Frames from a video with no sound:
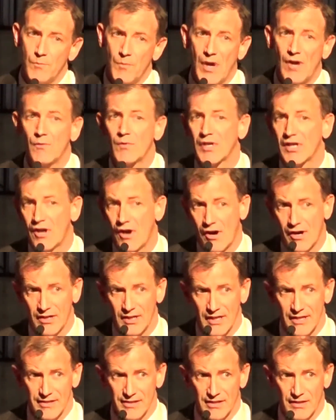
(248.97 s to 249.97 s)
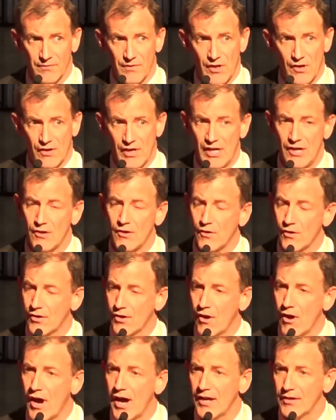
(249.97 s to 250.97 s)
But regardless, if they're here or
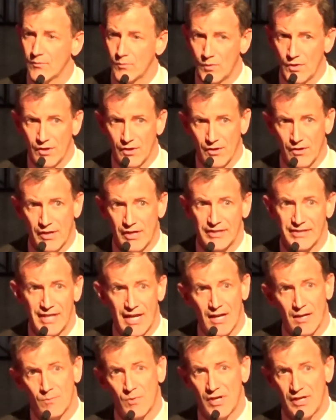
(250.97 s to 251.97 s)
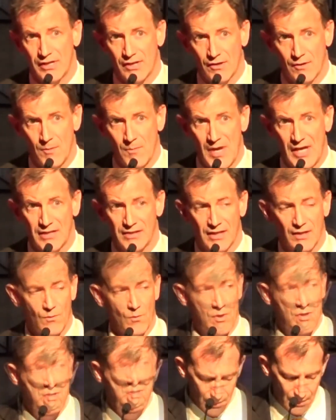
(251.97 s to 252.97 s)
not, we're going to celebrate their amazing
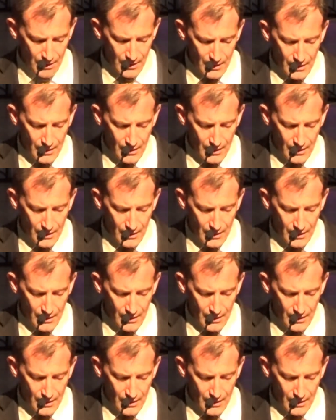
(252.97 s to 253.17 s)
work.